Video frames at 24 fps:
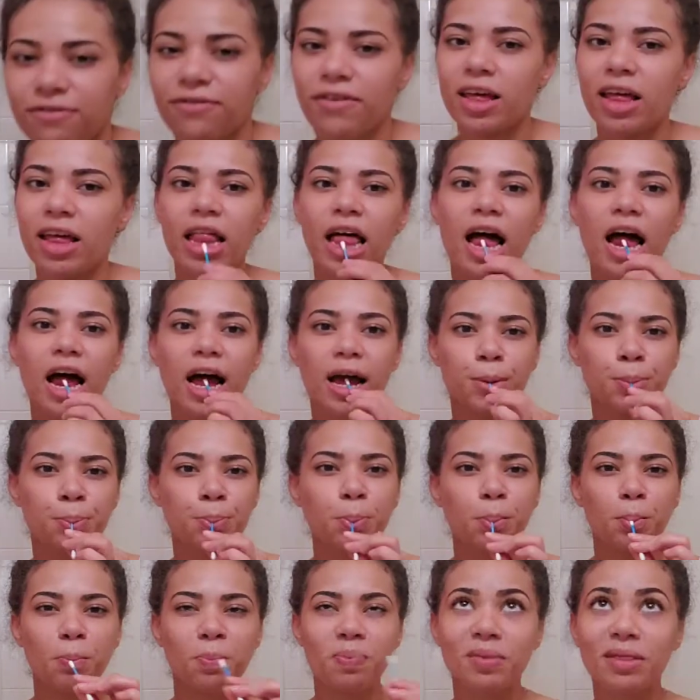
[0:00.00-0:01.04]
feel like
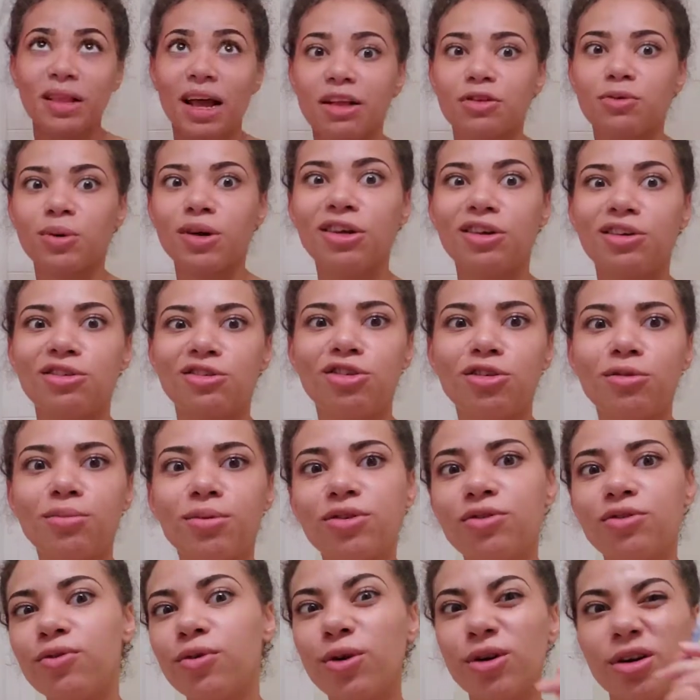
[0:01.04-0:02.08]
that's what YouTube
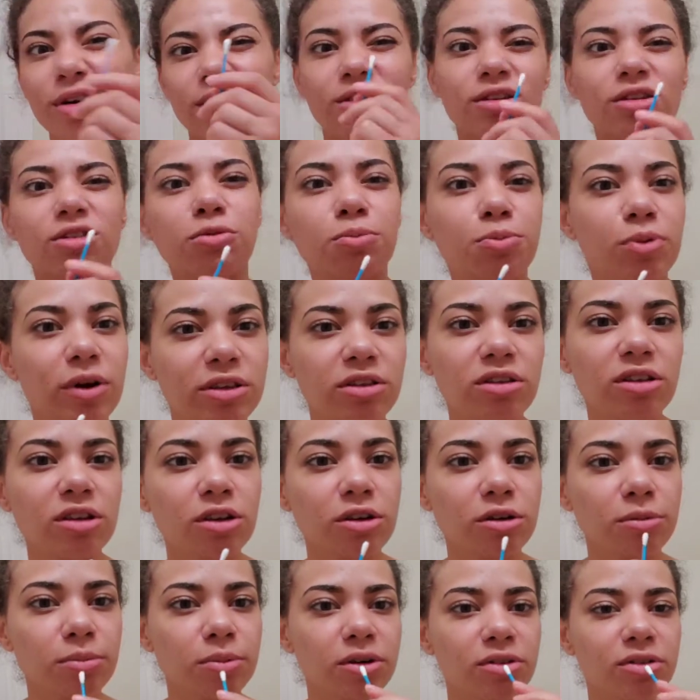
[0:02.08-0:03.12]
is for, is expressing your
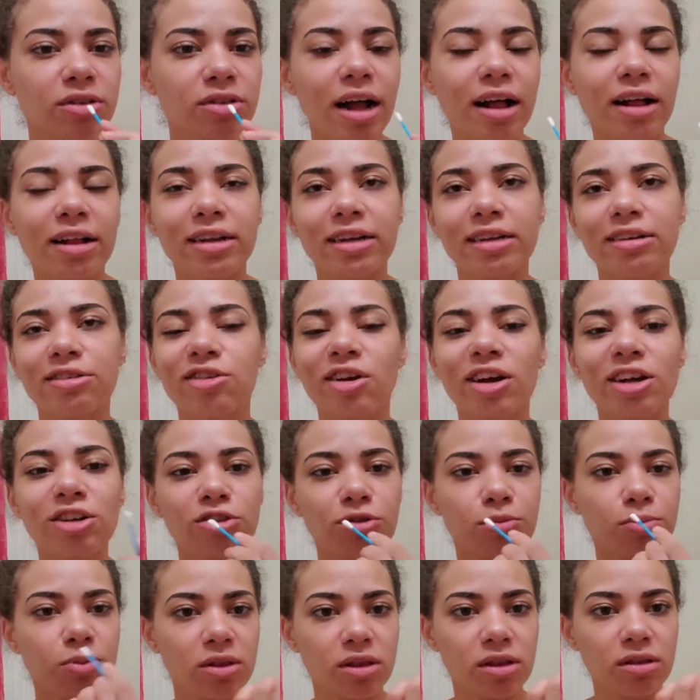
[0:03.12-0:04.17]
personality. So I
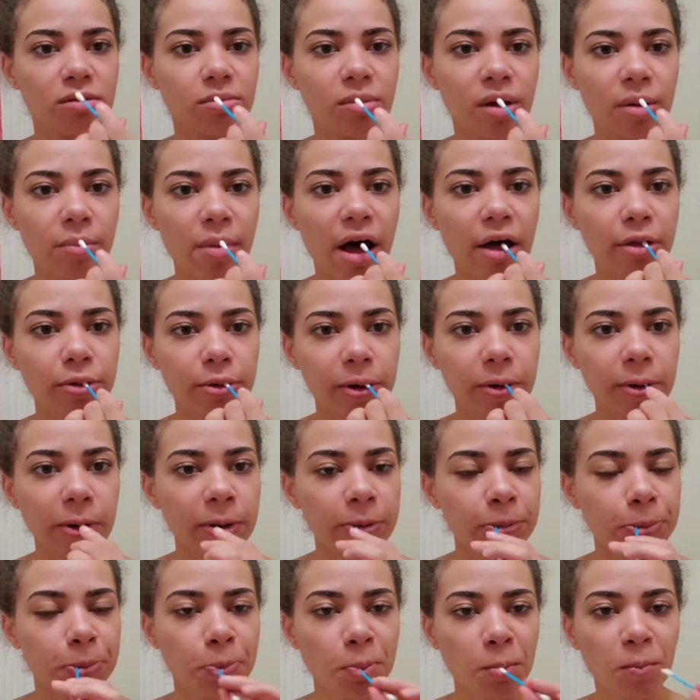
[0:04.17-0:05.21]
just put this in my mouth real quick
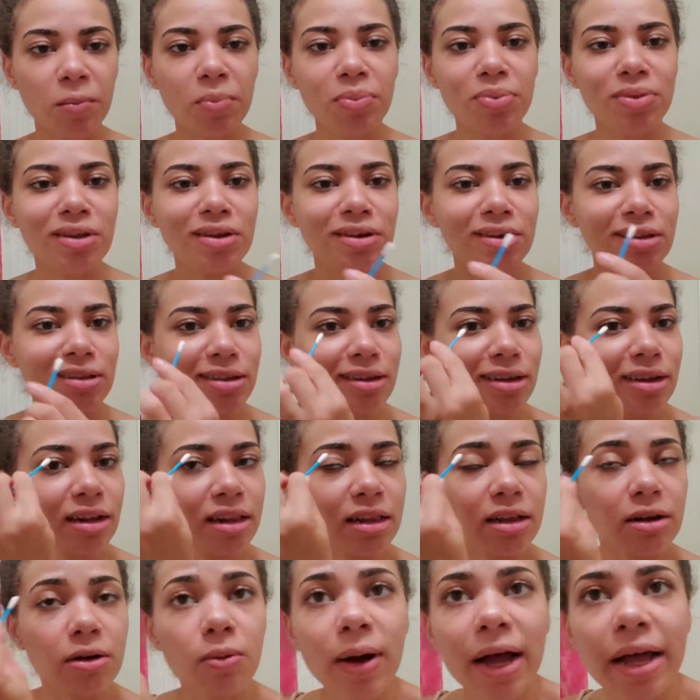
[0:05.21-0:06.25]
and get a
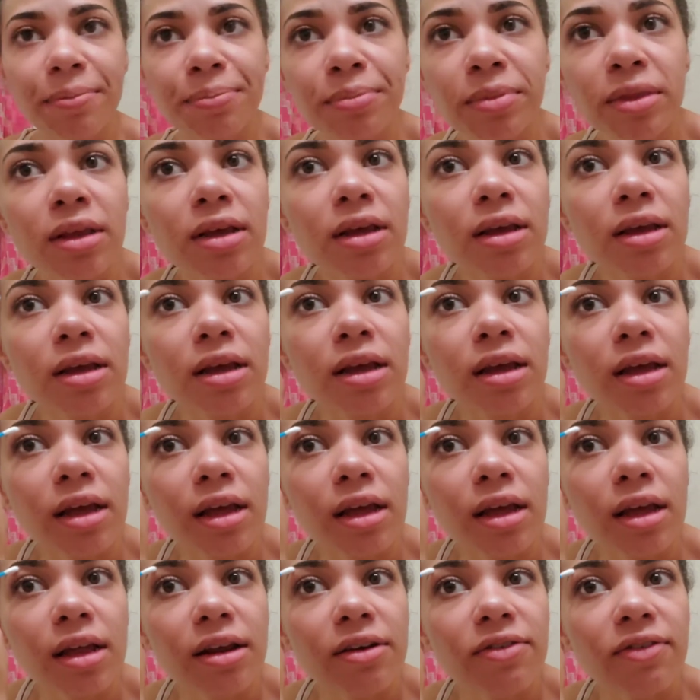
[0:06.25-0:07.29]
little wet.
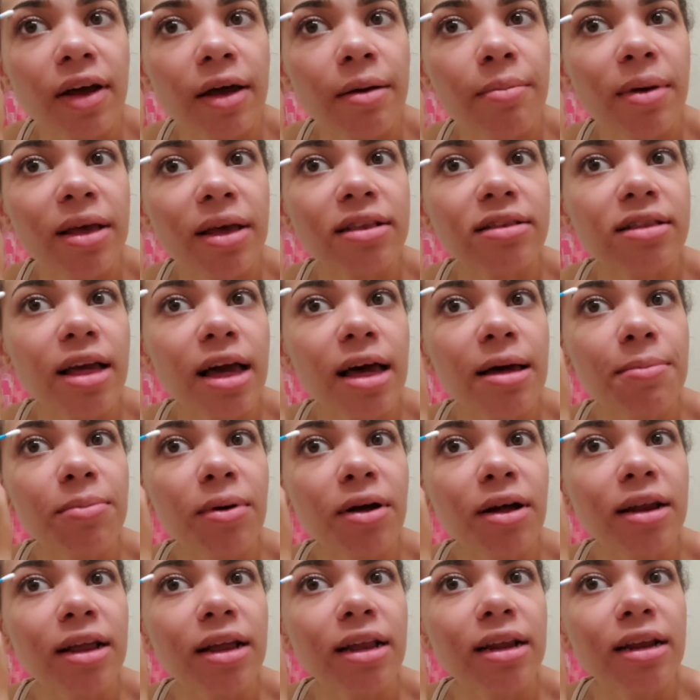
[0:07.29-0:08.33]
And if I messed up
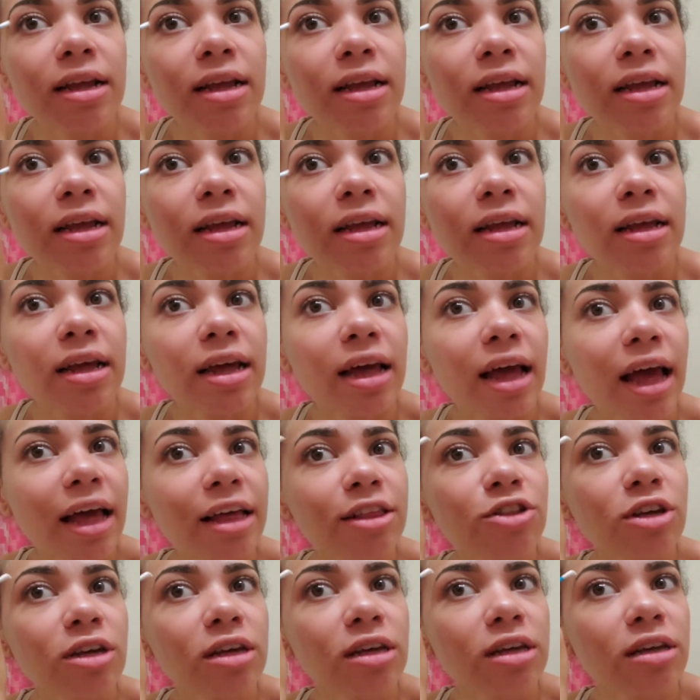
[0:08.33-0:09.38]
on any
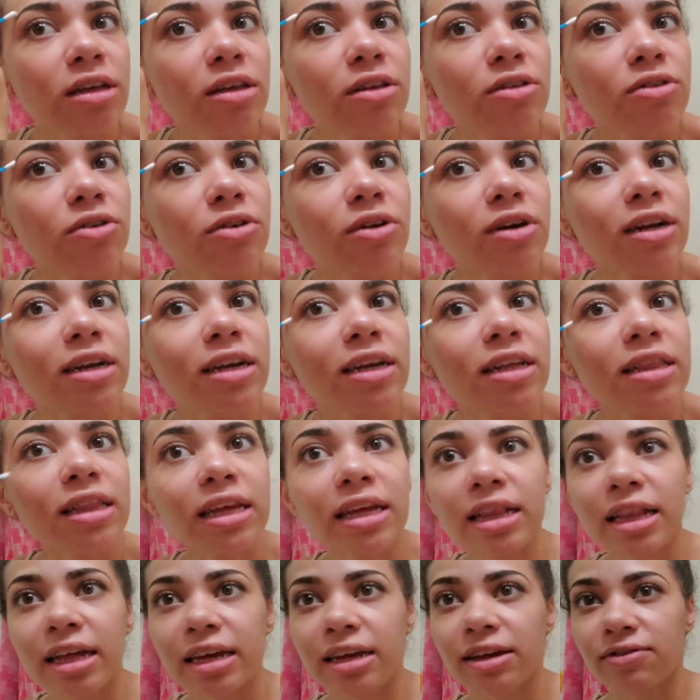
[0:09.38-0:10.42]
edges or
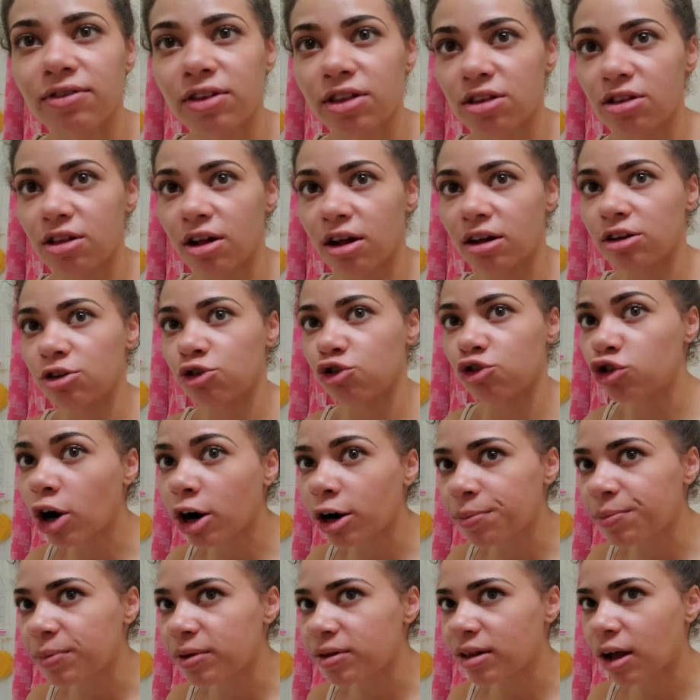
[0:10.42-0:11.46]
anything, like if it's not as
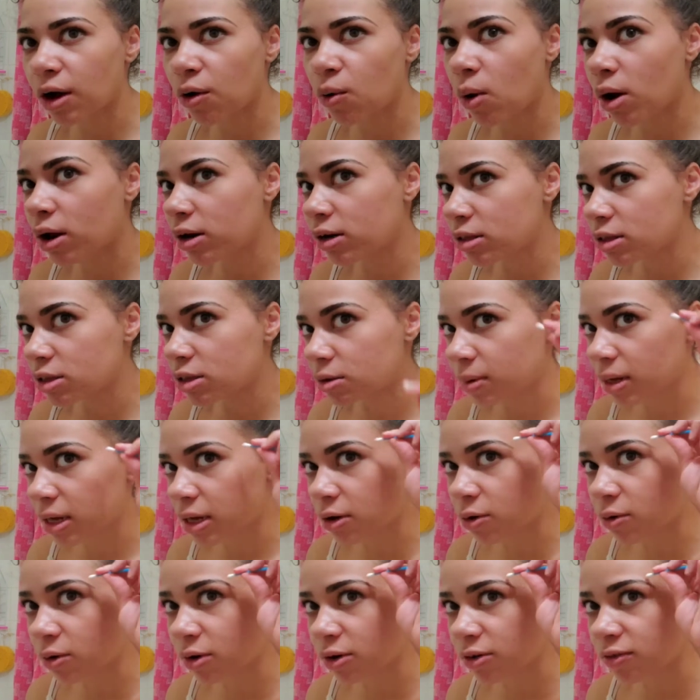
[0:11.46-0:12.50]
sharp as I want it to
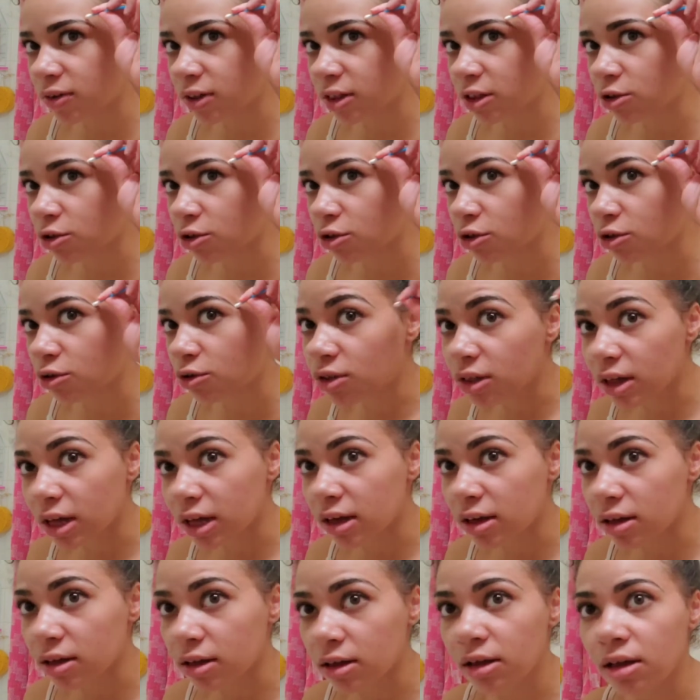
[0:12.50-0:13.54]
be, or if it's too
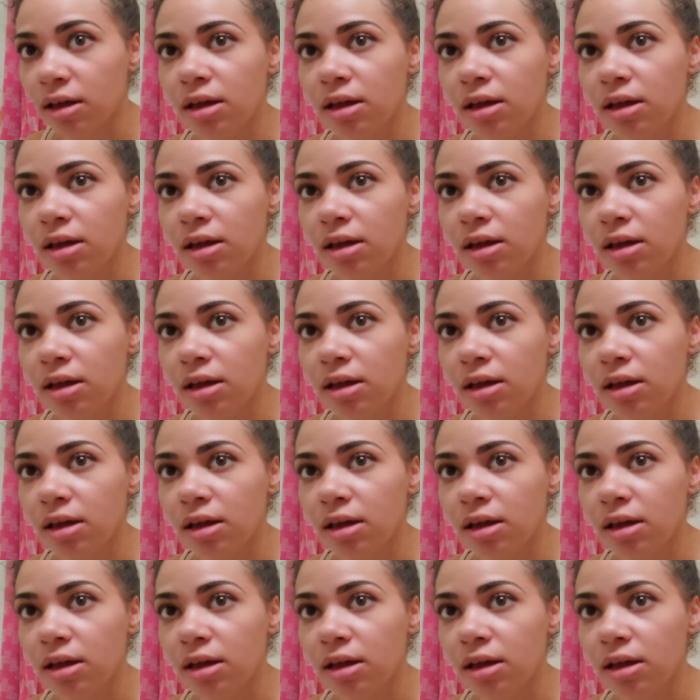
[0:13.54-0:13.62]
thick,